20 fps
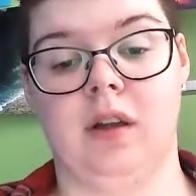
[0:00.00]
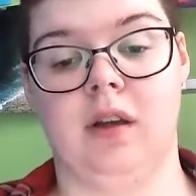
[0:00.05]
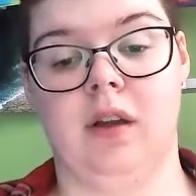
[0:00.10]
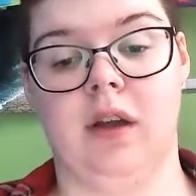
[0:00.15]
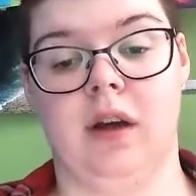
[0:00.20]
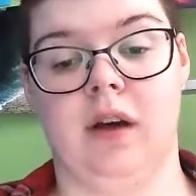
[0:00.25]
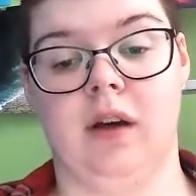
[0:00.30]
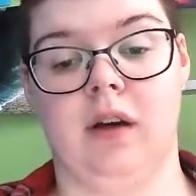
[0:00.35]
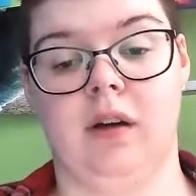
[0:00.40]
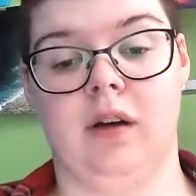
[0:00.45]

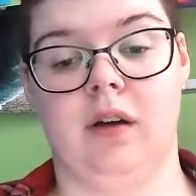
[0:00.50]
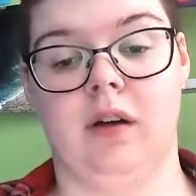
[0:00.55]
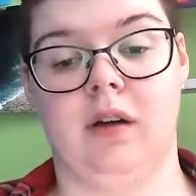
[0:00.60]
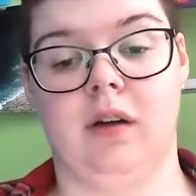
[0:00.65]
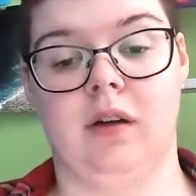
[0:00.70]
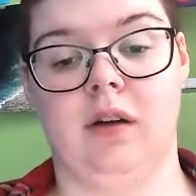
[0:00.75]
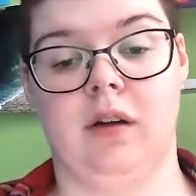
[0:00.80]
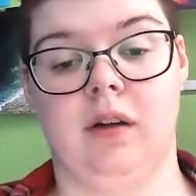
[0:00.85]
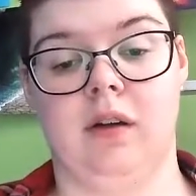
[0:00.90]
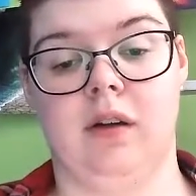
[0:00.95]
that
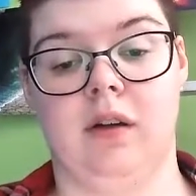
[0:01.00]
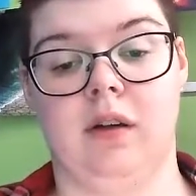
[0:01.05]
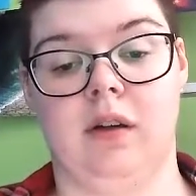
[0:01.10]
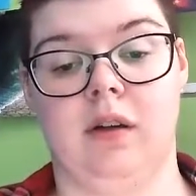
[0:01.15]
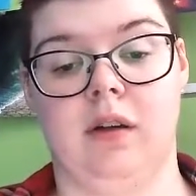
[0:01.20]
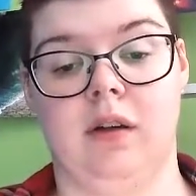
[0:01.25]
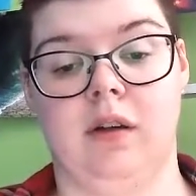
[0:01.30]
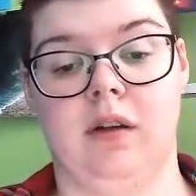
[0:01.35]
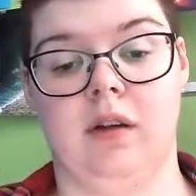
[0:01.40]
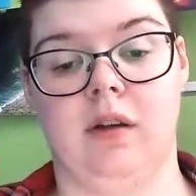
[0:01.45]

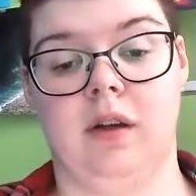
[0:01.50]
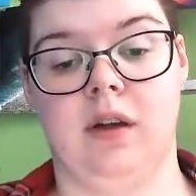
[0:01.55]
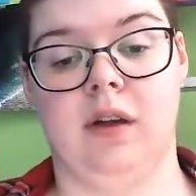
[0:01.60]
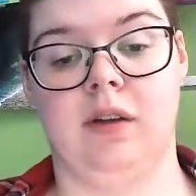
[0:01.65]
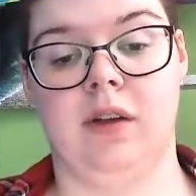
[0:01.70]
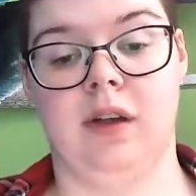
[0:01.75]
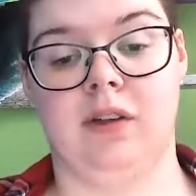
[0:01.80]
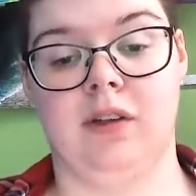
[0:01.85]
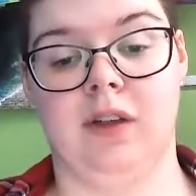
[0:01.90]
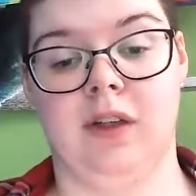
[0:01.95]

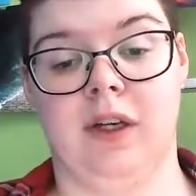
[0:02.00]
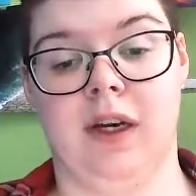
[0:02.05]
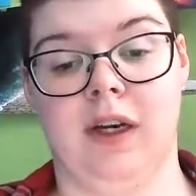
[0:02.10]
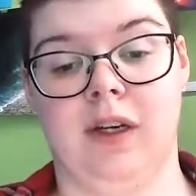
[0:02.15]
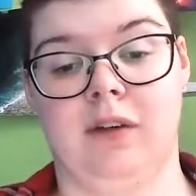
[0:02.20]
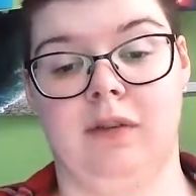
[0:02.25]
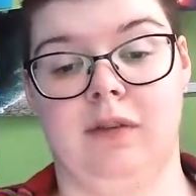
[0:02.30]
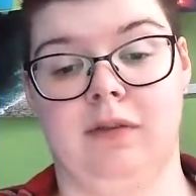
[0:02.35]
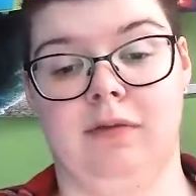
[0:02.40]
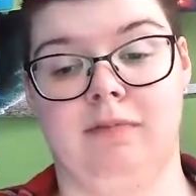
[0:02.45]
it's actually
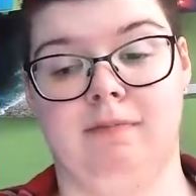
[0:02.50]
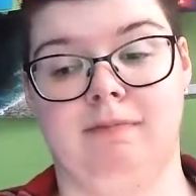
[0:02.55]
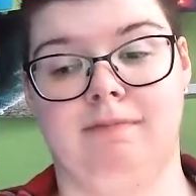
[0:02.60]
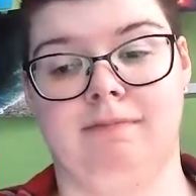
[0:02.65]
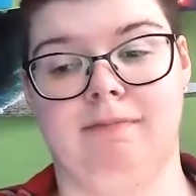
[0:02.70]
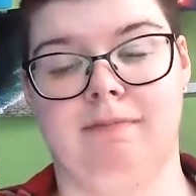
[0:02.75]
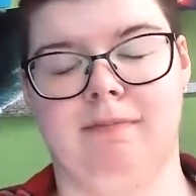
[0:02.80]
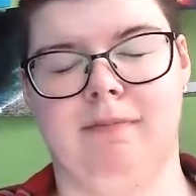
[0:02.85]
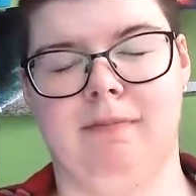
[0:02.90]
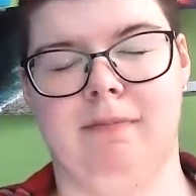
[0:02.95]
kind of,
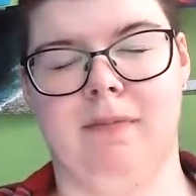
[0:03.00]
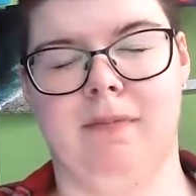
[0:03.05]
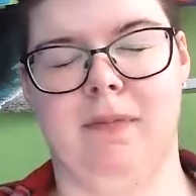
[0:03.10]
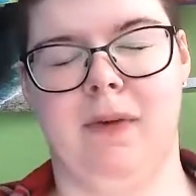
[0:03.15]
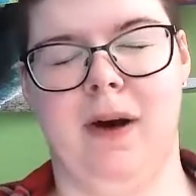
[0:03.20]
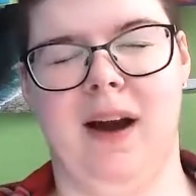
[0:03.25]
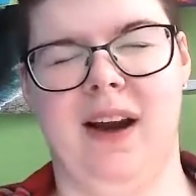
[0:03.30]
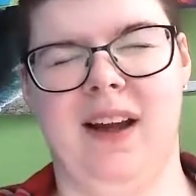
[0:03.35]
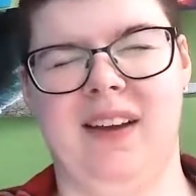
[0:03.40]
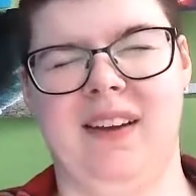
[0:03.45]

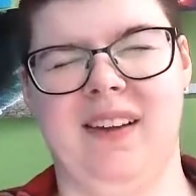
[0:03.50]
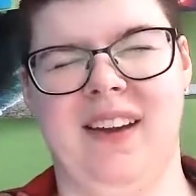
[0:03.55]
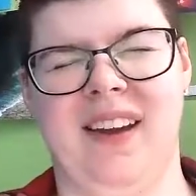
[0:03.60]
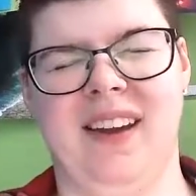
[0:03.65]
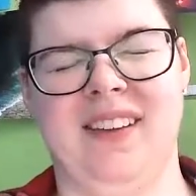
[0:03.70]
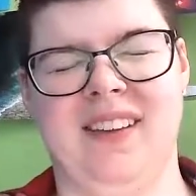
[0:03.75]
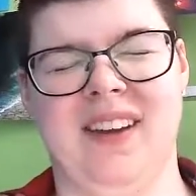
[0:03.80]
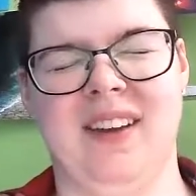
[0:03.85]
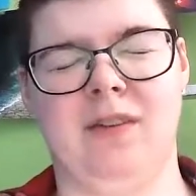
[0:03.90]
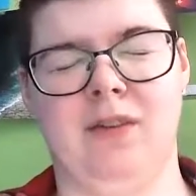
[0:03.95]

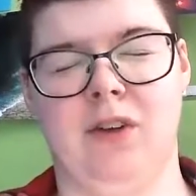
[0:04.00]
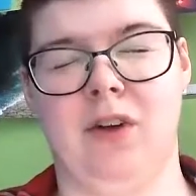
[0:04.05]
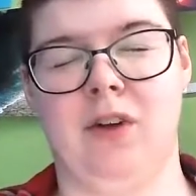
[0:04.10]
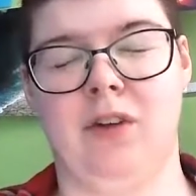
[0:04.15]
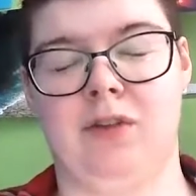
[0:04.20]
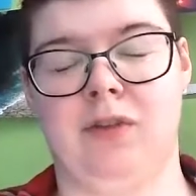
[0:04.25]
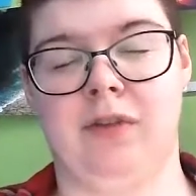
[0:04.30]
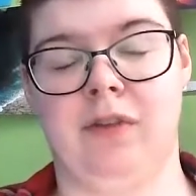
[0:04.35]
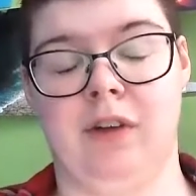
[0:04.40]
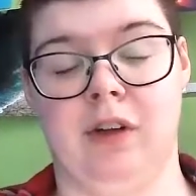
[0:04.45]
it seemed
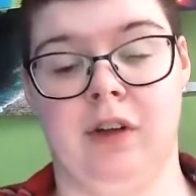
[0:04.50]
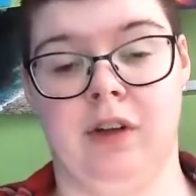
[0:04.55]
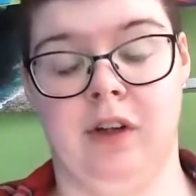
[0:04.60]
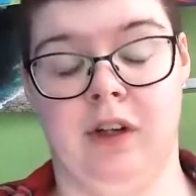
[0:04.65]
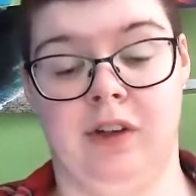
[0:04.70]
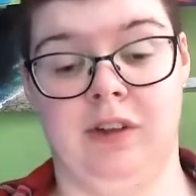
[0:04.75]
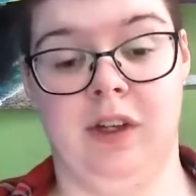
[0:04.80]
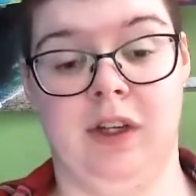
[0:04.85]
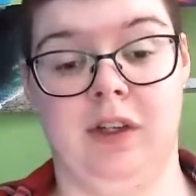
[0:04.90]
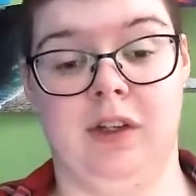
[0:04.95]
good for my
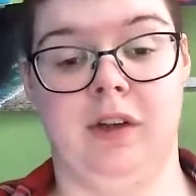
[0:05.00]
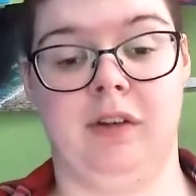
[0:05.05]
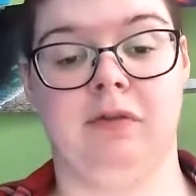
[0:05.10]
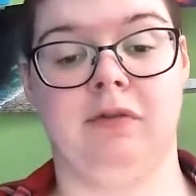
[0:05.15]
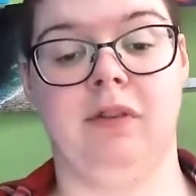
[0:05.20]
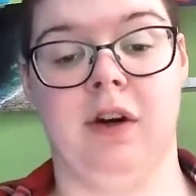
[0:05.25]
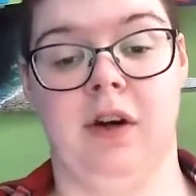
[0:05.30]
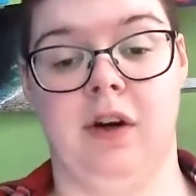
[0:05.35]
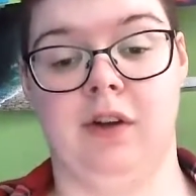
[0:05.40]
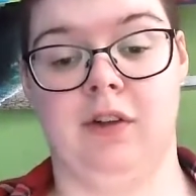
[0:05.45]
social anxiety at
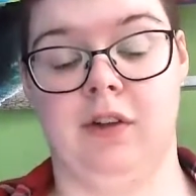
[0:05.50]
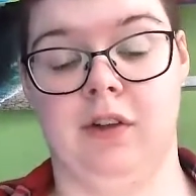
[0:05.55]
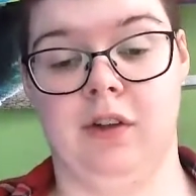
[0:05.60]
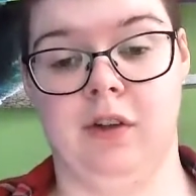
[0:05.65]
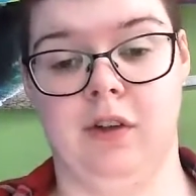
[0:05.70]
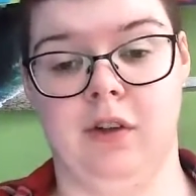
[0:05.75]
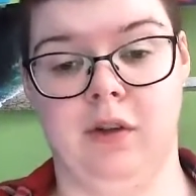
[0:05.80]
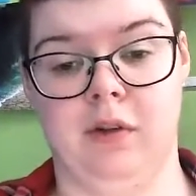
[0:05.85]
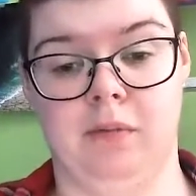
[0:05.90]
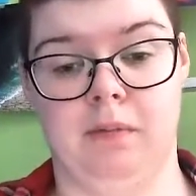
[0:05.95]
first,
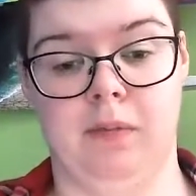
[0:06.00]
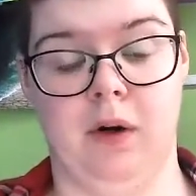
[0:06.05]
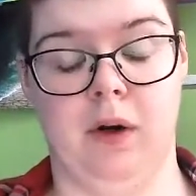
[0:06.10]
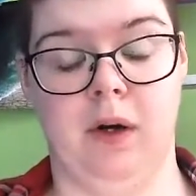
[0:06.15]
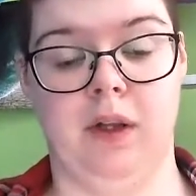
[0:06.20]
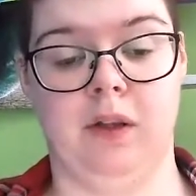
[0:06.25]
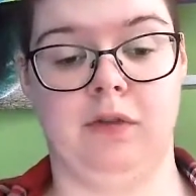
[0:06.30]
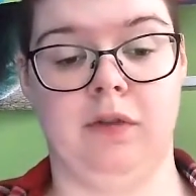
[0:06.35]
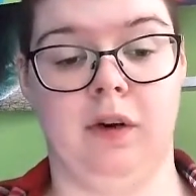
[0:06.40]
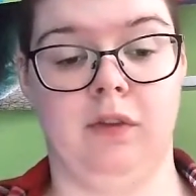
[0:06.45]
but
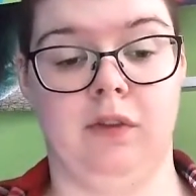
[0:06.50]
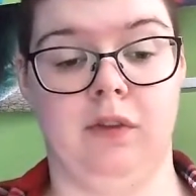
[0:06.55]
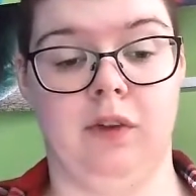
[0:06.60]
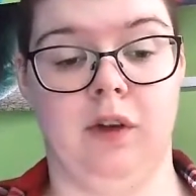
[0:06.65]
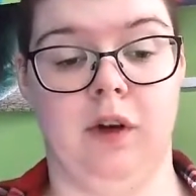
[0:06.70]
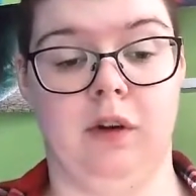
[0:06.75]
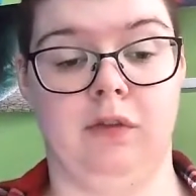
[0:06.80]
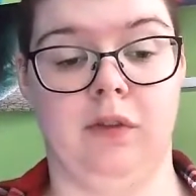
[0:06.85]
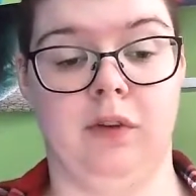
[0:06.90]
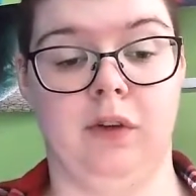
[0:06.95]
it's found
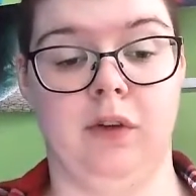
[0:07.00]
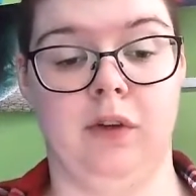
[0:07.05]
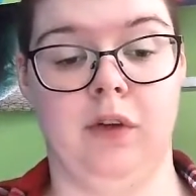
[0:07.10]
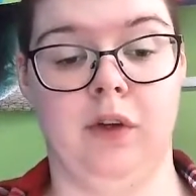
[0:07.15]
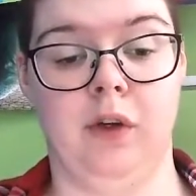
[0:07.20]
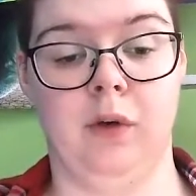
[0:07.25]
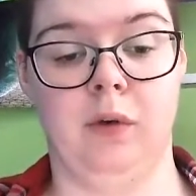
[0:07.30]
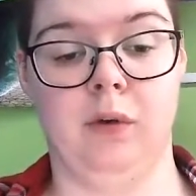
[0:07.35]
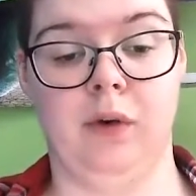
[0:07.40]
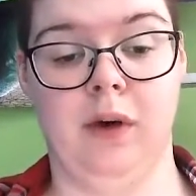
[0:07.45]
sort of
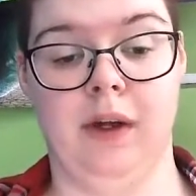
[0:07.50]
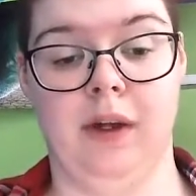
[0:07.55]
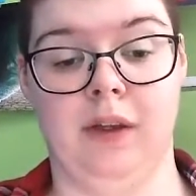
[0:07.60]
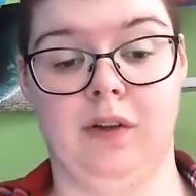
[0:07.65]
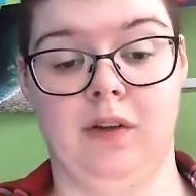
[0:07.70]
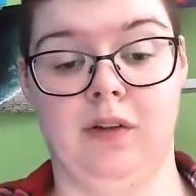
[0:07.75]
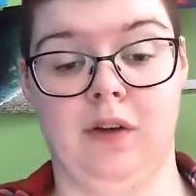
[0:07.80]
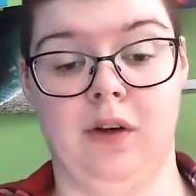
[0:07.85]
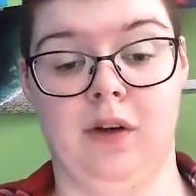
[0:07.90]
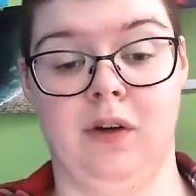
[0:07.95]
new
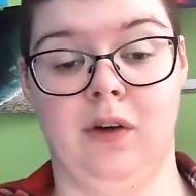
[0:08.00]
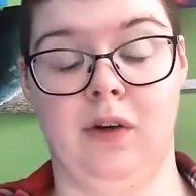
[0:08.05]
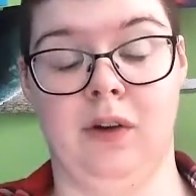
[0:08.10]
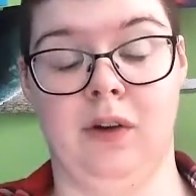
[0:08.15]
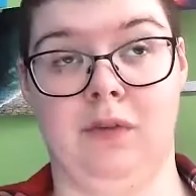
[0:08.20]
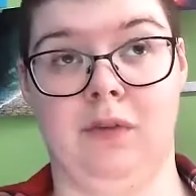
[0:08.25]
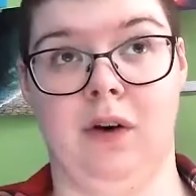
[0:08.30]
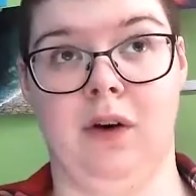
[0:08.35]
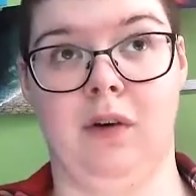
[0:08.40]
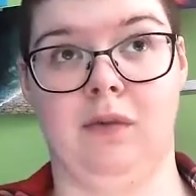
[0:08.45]
ways and
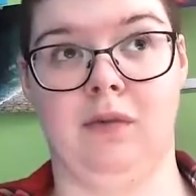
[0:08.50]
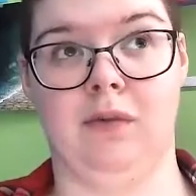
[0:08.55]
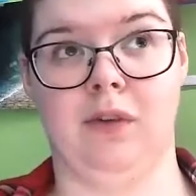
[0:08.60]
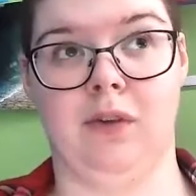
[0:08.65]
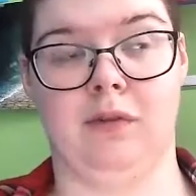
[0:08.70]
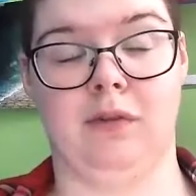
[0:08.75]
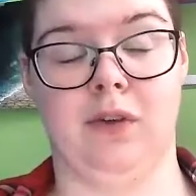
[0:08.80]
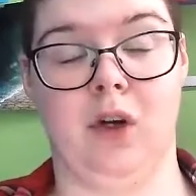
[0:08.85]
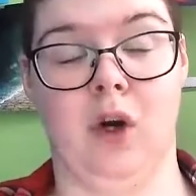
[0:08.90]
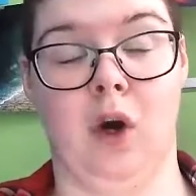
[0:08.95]
forms
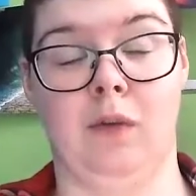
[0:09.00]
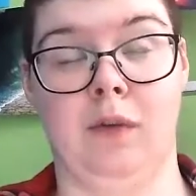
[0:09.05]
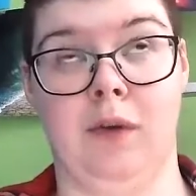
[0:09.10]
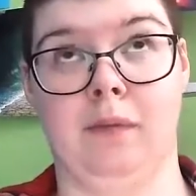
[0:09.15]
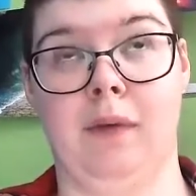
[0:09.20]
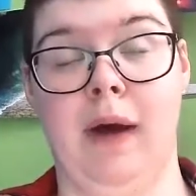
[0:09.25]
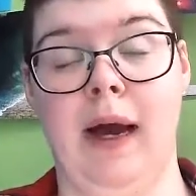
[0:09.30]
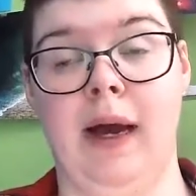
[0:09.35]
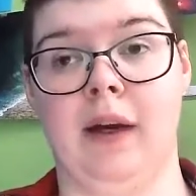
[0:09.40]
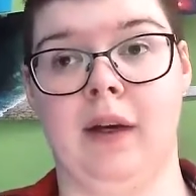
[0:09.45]
of
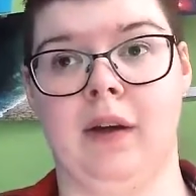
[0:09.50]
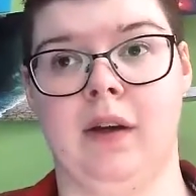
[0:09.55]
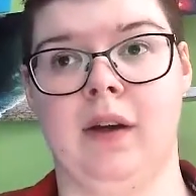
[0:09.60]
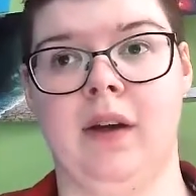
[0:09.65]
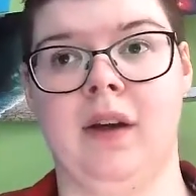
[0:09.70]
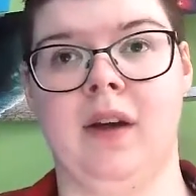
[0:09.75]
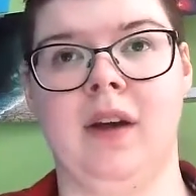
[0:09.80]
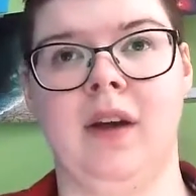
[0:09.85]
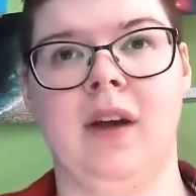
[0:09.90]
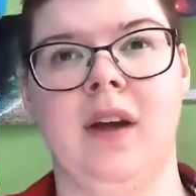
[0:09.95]
coming back
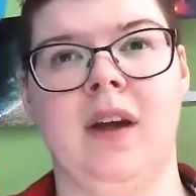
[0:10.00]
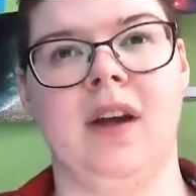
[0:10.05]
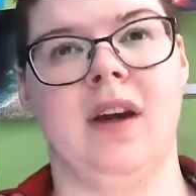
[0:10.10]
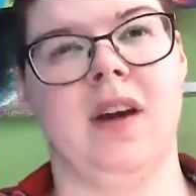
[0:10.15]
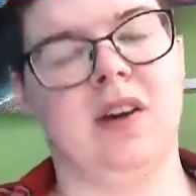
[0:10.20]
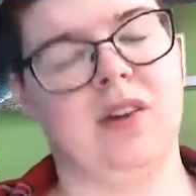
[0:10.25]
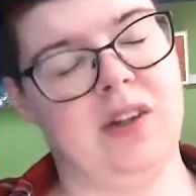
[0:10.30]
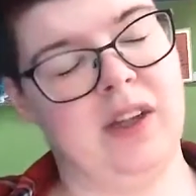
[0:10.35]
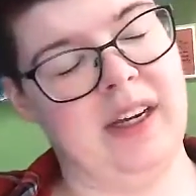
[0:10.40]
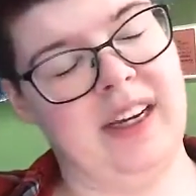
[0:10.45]

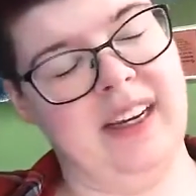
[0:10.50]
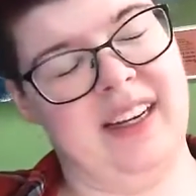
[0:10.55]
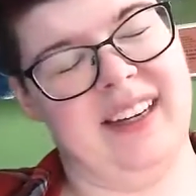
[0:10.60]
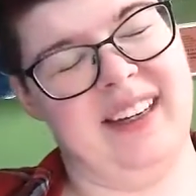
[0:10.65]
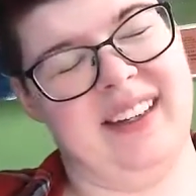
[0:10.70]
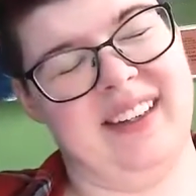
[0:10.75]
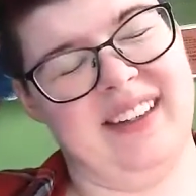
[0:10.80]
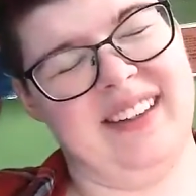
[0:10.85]
because I